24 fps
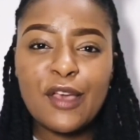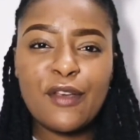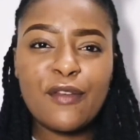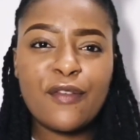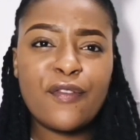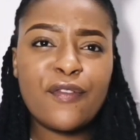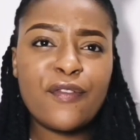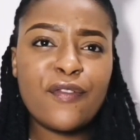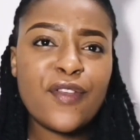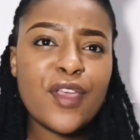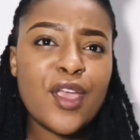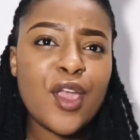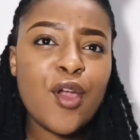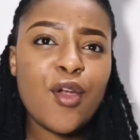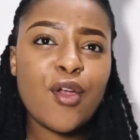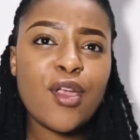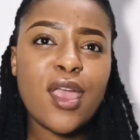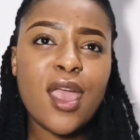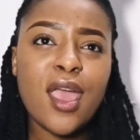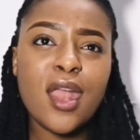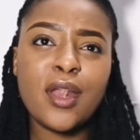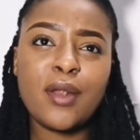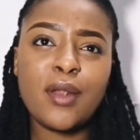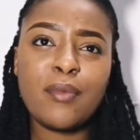Fear
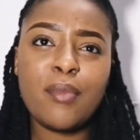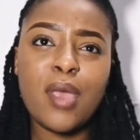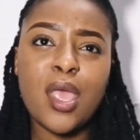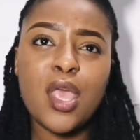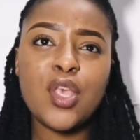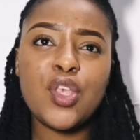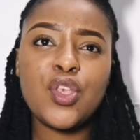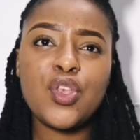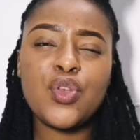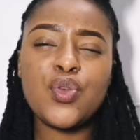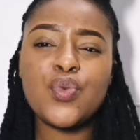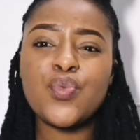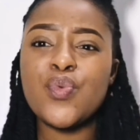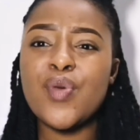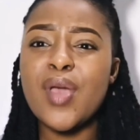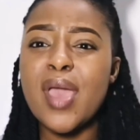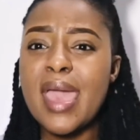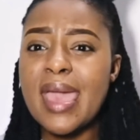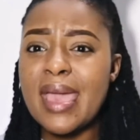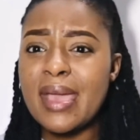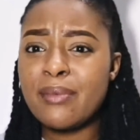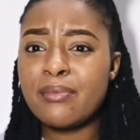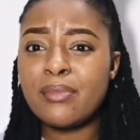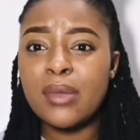can make you
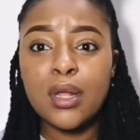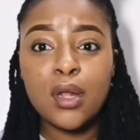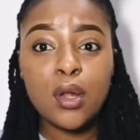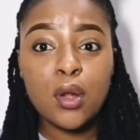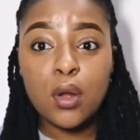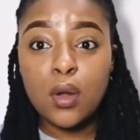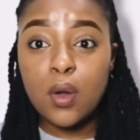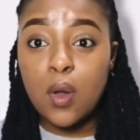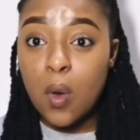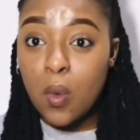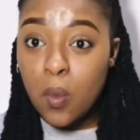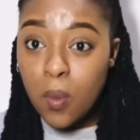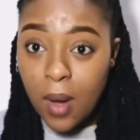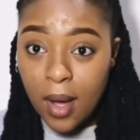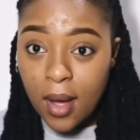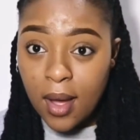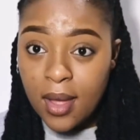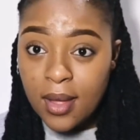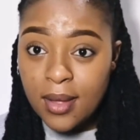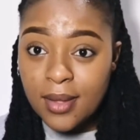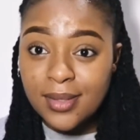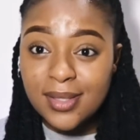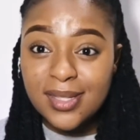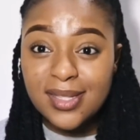aim
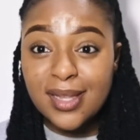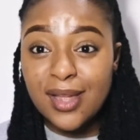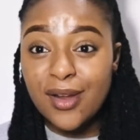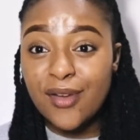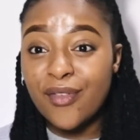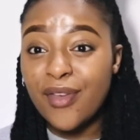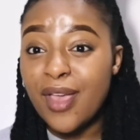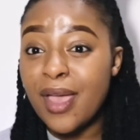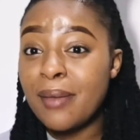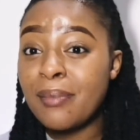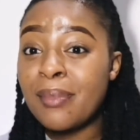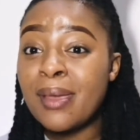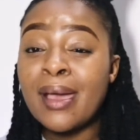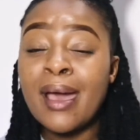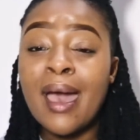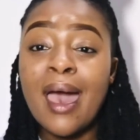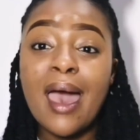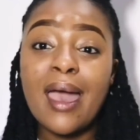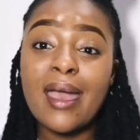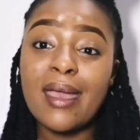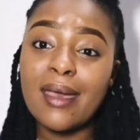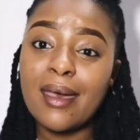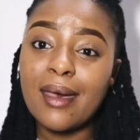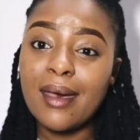lower instead of aiming
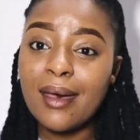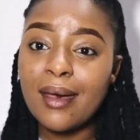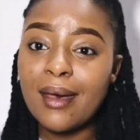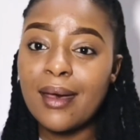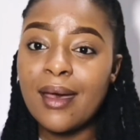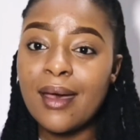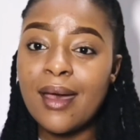higher.